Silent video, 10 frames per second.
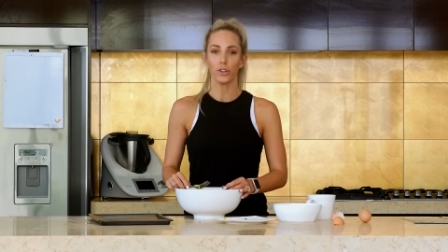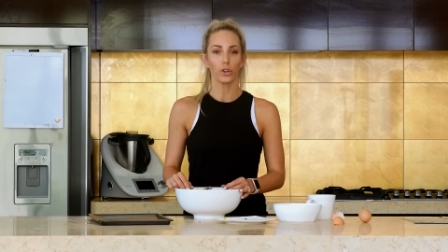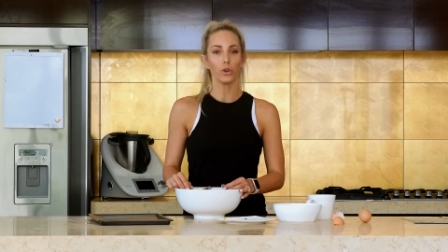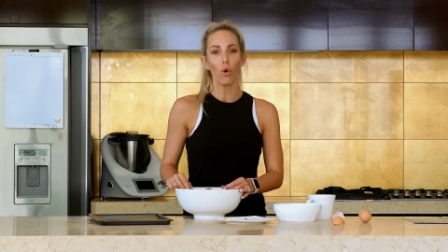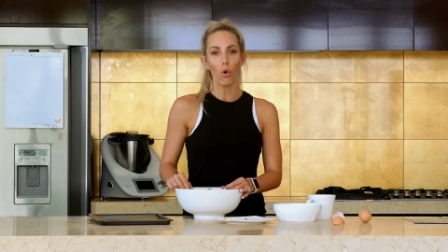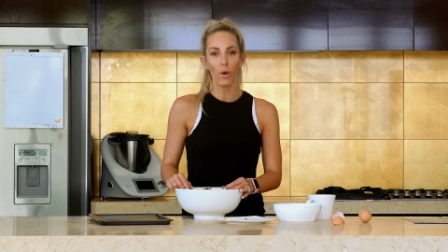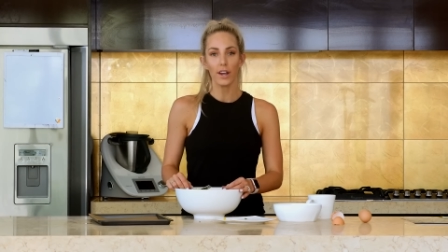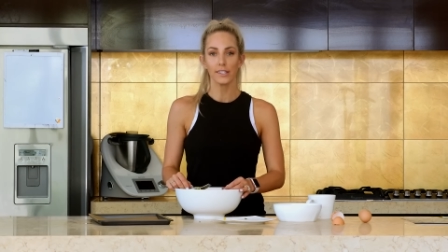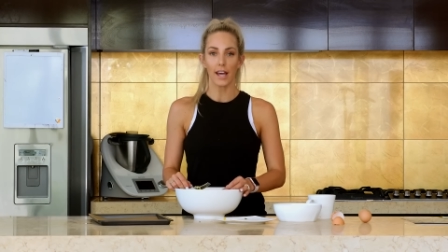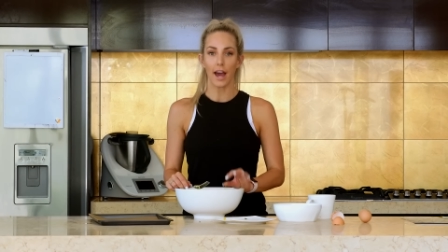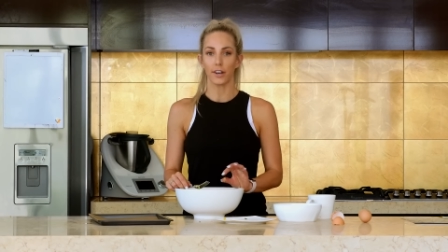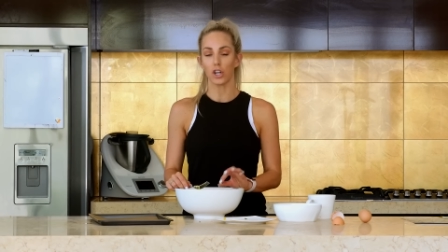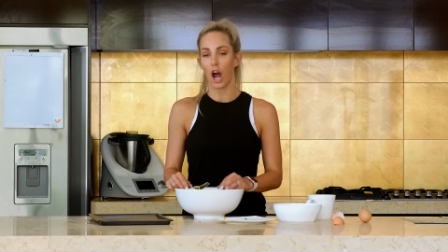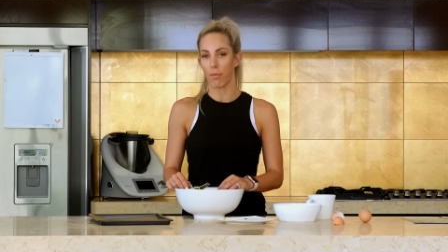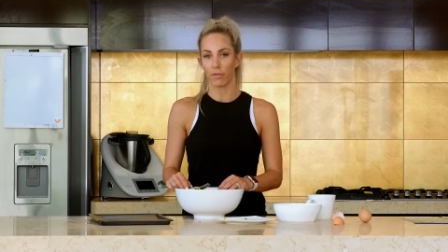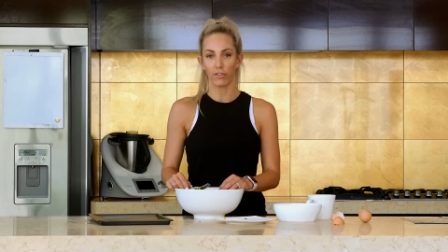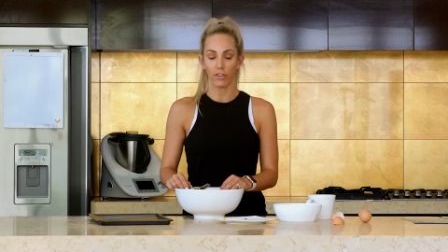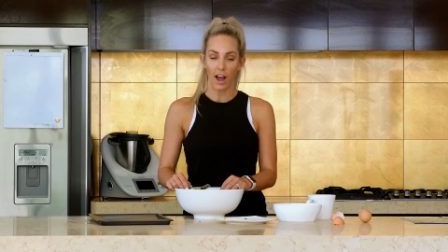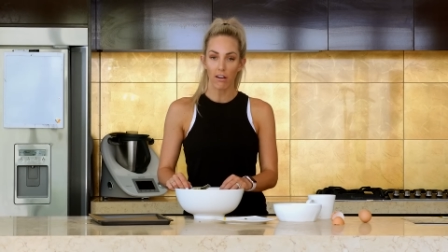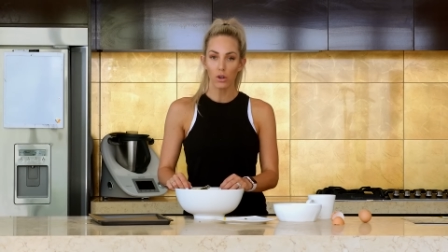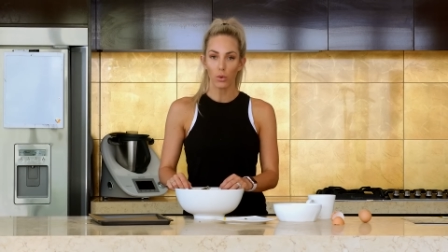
you can always add a type of flour,